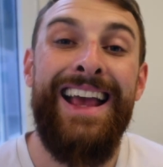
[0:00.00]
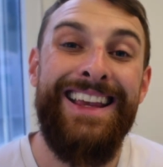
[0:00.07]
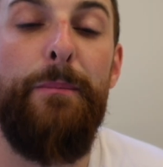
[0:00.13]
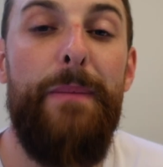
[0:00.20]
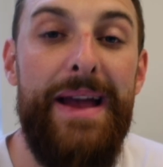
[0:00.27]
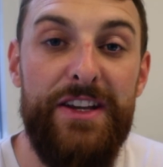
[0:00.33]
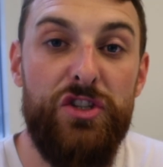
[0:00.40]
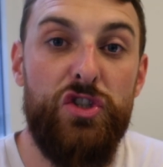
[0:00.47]

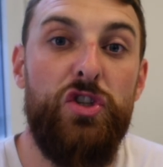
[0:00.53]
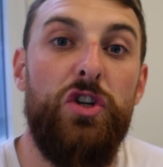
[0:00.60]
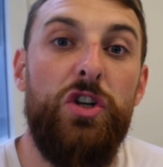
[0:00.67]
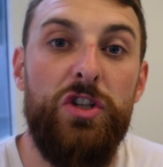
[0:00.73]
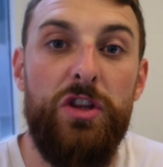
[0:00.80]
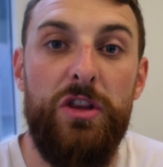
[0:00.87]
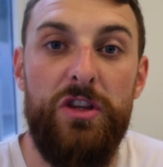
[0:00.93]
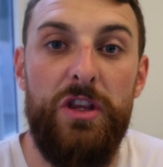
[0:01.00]
makes
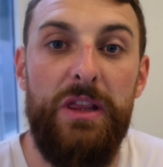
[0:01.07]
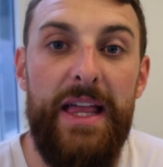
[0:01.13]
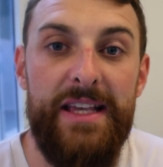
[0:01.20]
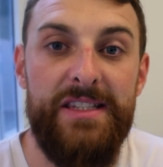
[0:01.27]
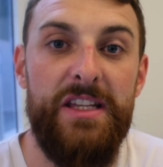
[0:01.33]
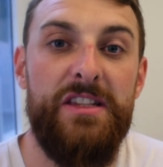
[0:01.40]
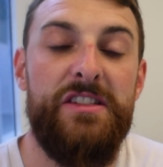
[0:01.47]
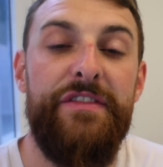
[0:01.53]
your
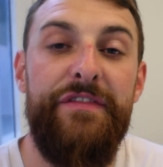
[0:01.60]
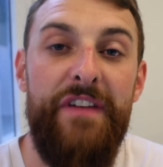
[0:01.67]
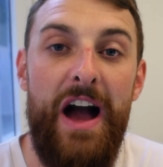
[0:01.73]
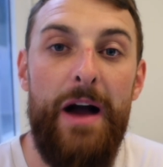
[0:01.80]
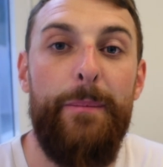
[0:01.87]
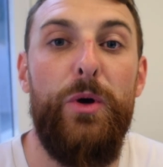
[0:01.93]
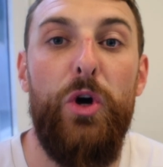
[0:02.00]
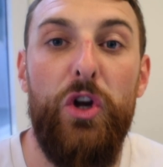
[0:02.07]
lessons
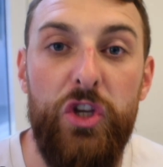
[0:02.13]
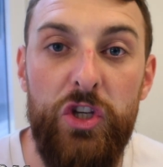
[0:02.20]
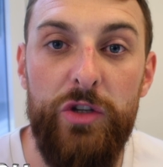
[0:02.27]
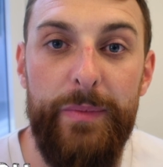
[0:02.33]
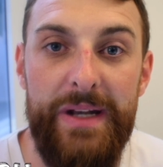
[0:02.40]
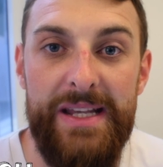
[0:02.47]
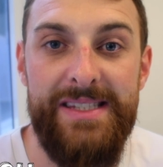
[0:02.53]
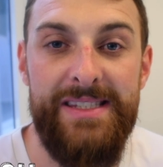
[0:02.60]
far more
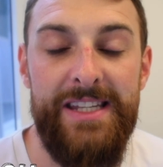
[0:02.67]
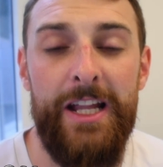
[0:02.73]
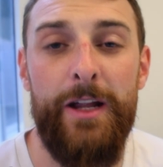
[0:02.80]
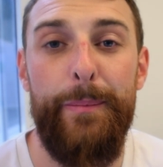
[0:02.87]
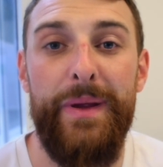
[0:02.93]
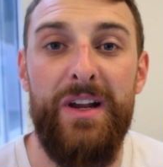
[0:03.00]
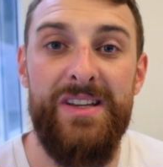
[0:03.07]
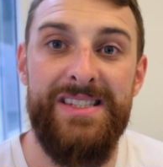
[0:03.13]

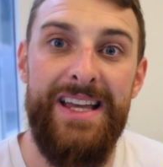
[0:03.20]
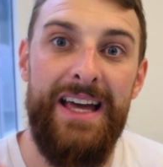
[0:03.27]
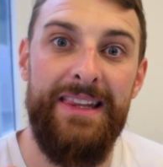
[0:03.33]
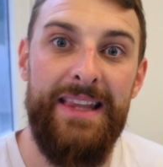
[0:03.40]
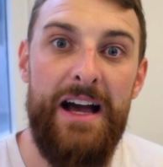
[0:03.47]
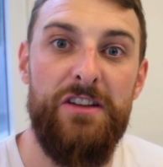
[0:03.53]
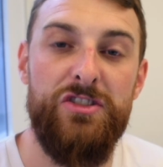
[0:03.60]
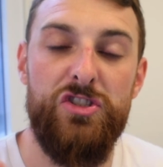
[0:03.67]
humanistic, because it
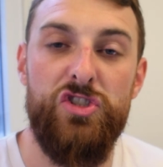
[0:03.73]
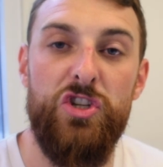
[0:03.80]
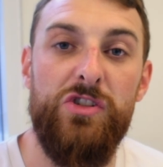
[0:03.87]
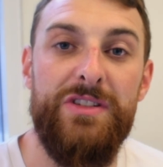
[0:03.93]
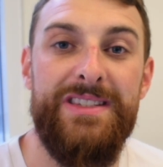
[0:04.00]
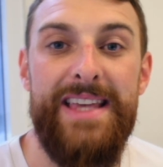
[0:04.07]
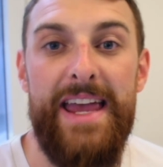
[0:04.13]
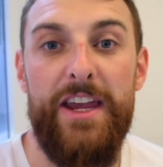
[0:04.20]
allows the
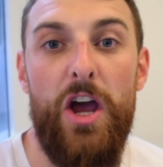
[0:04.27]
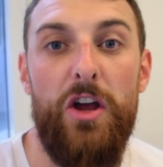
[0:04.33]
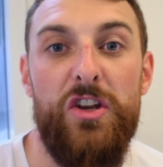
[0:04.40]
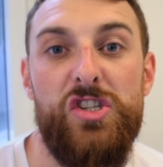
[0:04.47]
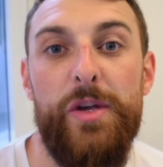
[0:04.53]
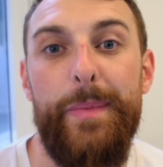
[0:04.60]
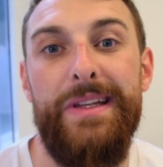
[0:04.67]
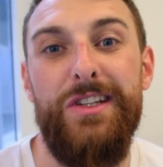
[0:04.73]
children to take
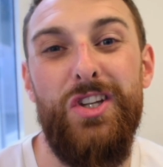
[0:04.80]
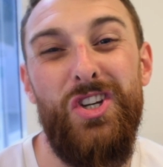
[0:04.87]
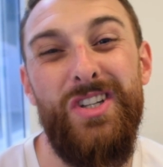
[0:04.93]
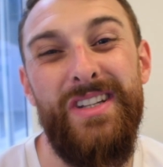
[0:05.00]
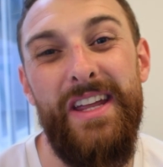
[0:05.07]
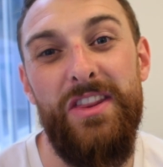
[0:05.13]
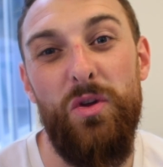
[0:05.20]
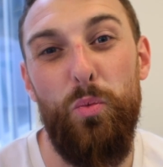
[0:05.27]
ownership and
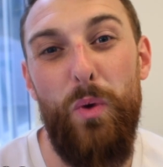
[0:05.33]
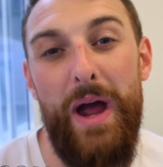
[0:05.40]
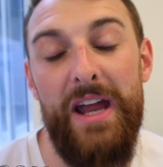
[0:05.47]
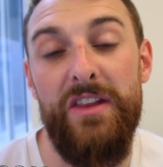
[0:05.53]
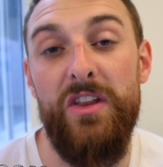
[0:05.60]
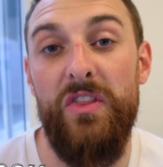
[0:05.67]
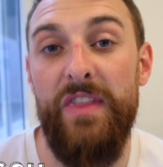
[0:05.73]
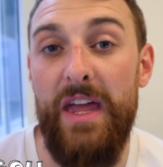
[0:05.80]
learn in the
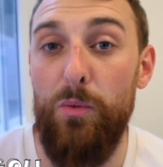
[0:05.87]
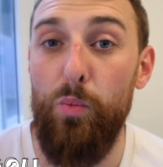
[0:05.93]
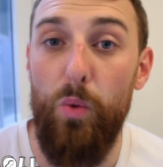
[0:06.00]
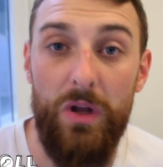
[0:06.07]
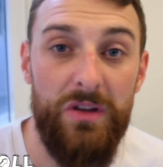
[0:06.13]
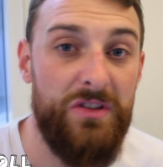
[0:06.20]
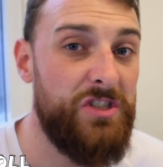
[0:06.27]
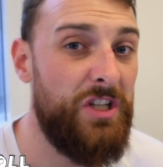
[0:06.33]
way that they
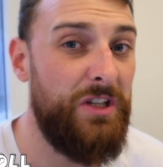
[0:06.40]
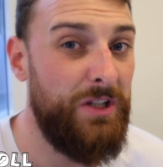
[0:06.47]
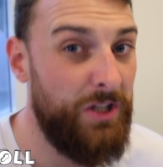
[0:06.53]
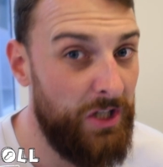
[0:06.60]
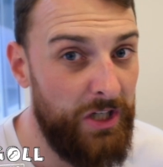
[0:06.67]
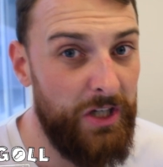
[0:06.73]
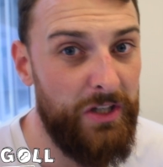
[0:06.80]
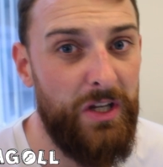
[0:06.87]
want to
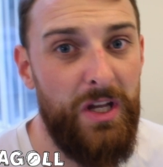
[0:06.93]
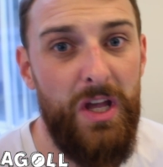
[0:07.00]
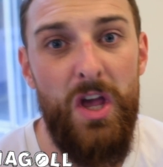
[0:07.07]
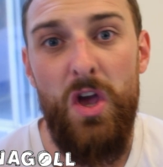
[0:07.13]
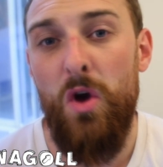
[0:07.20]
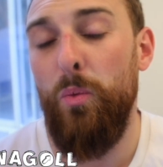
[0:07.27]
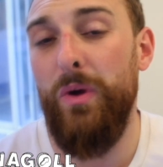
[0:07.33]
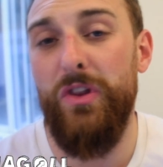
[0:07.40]
learn.
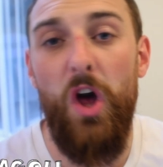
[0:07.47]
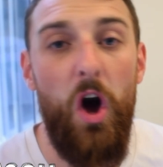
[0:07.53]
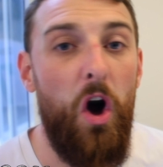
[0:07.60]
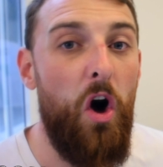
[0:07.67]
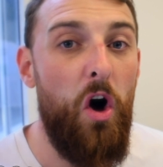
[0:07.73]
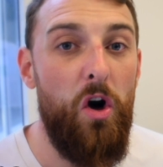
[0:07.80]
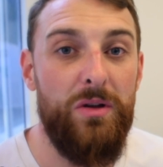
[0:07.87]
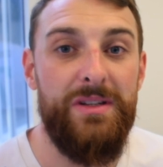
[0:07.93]
We're
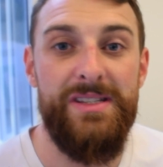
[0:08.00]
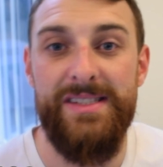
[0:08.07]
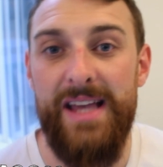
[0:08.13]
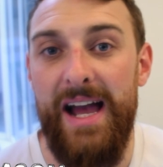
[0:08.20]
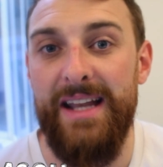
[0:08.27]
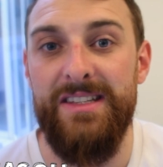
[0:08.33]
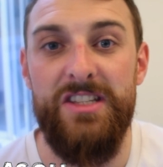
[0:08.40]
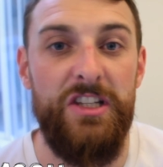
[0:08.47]
not all
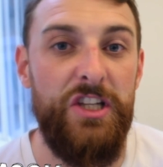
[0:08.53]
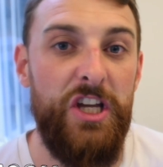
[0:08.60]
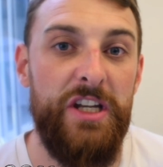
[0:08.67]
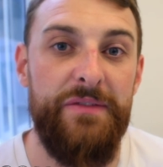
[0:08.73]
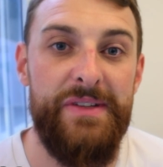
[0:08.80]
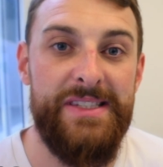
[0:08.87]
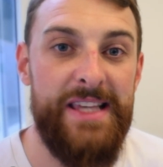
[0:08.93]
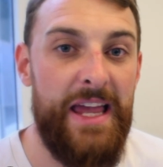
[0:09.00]
designed to
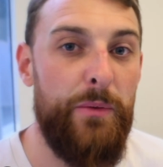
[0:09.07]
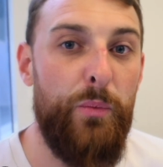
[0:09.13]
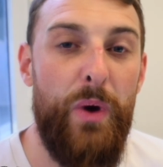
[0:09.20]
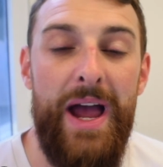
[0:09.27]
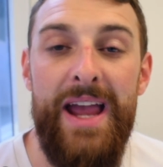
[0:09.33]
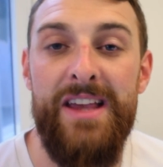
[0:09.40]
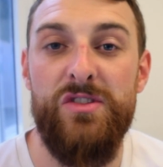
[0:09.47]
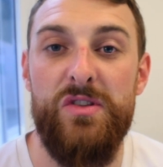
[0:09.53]
learn in the same
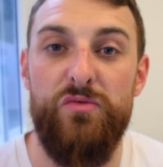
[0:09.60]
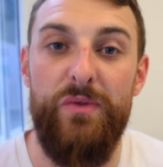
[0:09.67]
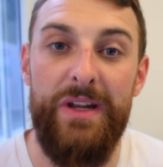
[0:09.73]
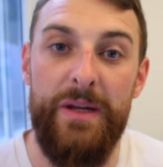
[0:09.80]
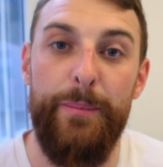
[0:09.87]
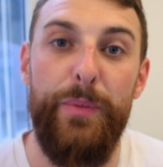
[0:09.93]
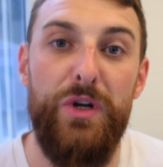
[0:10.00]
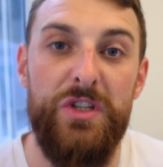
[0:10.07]
way, so it's
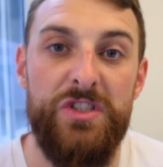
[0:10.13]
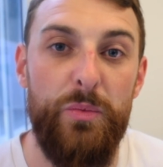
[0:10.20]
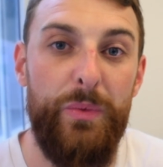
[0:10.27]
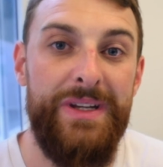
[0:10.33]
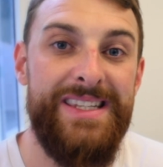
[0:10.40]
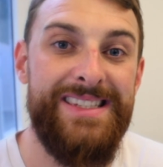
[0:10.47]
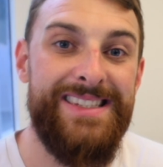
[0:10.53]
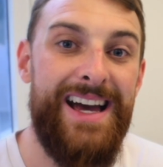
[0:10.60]
really important
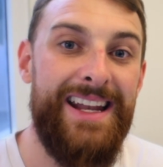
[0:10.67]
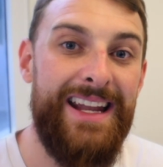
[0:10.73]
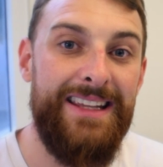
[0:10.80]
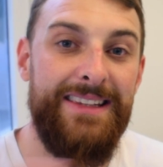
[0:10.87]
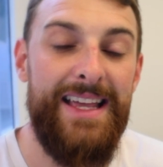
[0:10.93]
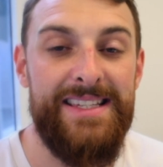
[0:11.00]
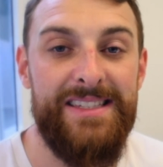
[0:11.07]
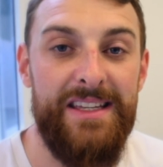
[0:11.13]
we design
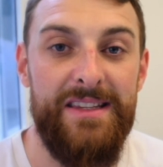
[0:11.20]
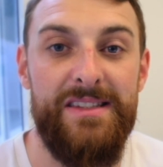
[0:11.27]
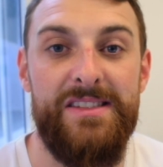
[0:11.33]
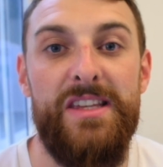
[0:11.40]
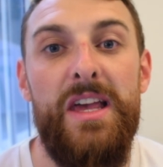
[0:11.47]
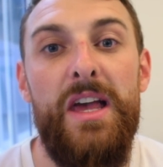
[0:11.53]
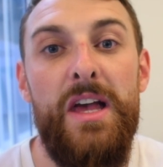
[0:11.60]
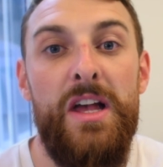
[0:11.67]
our
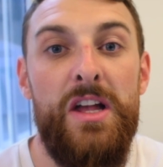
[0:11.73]
lessons